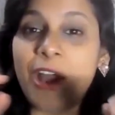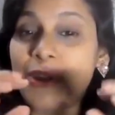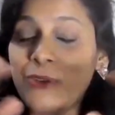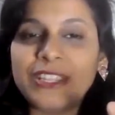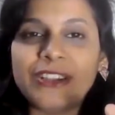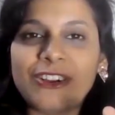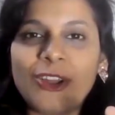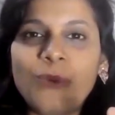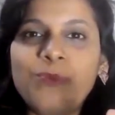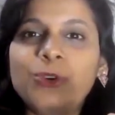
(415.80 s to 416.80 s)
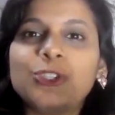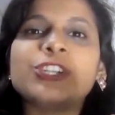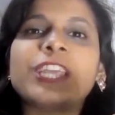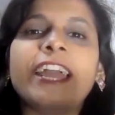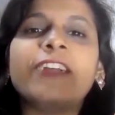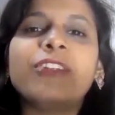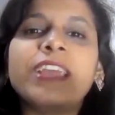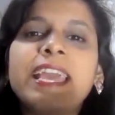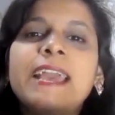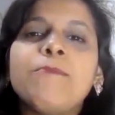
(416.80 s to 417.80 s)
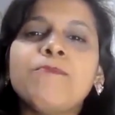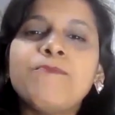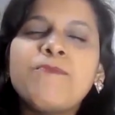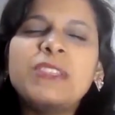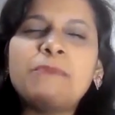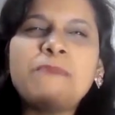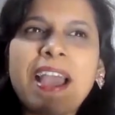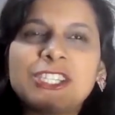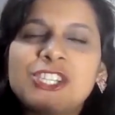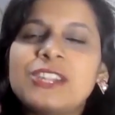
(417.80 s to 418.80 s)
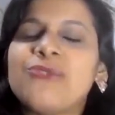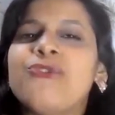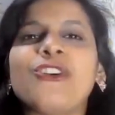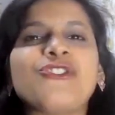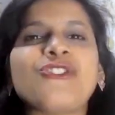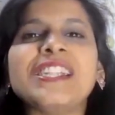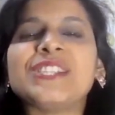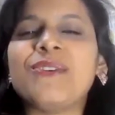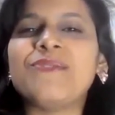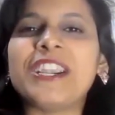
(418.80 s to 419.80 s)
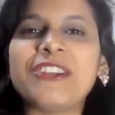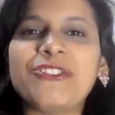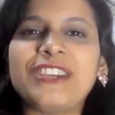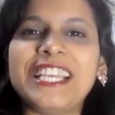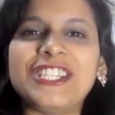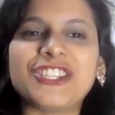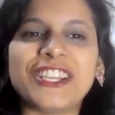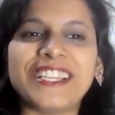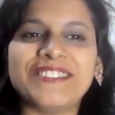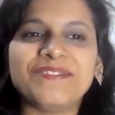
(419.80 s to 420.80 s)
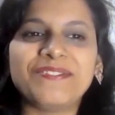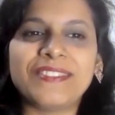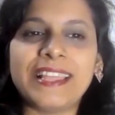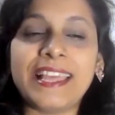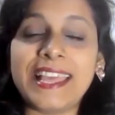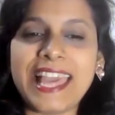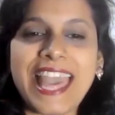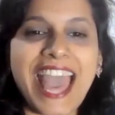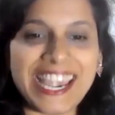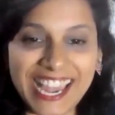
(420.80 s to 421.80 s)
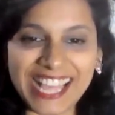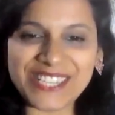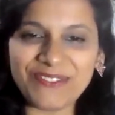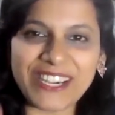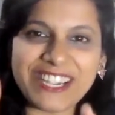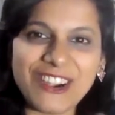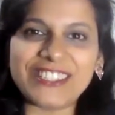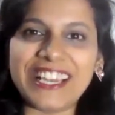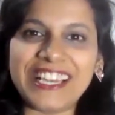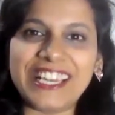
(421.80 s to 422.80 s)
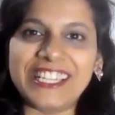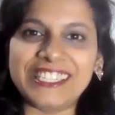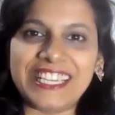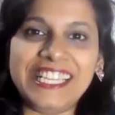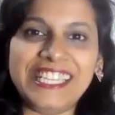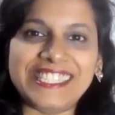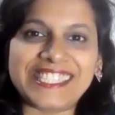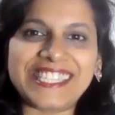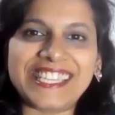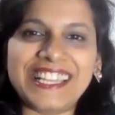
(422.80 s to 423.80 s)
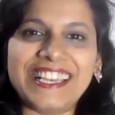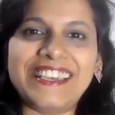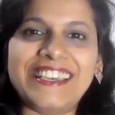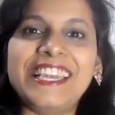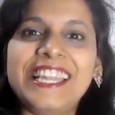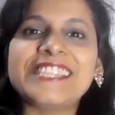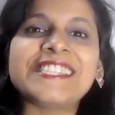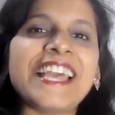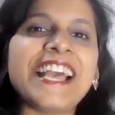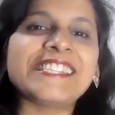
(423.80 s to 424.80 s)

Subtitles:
around the globe who share the passion for transformative teaching. And last but not the least, Liz